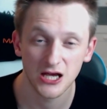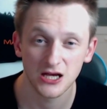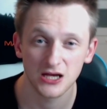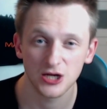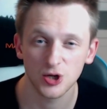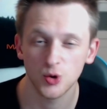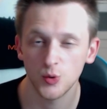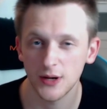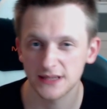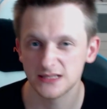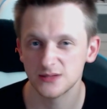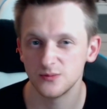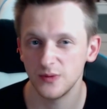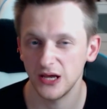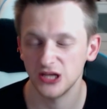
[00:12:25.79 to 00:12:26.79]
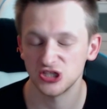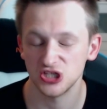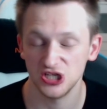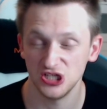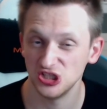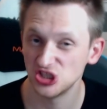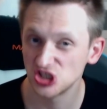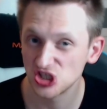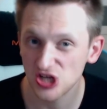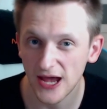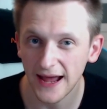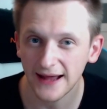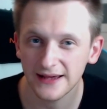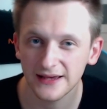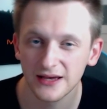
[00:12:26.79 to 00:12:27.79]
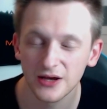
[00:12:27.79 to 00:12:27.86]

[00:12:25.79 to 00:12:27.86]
Quest Mage in check